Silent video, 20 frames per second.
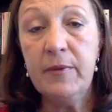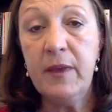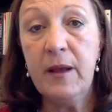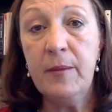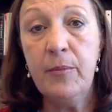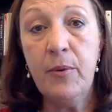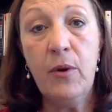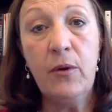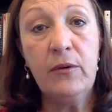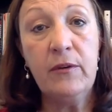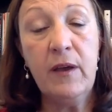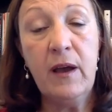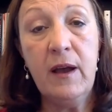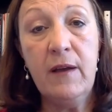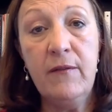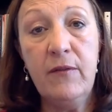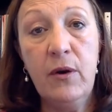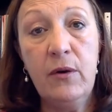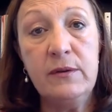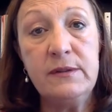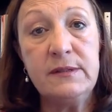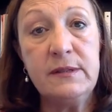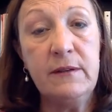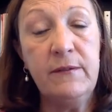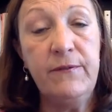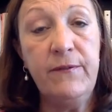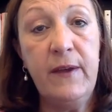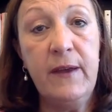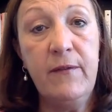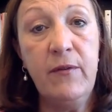I broke tie votes
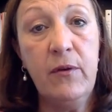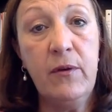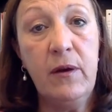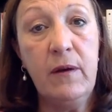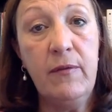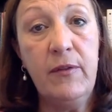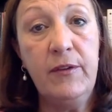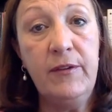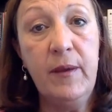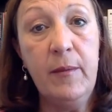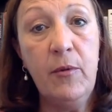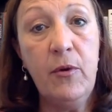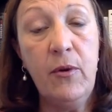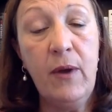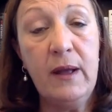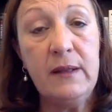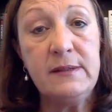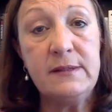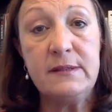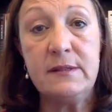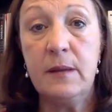in favor of the Democrats.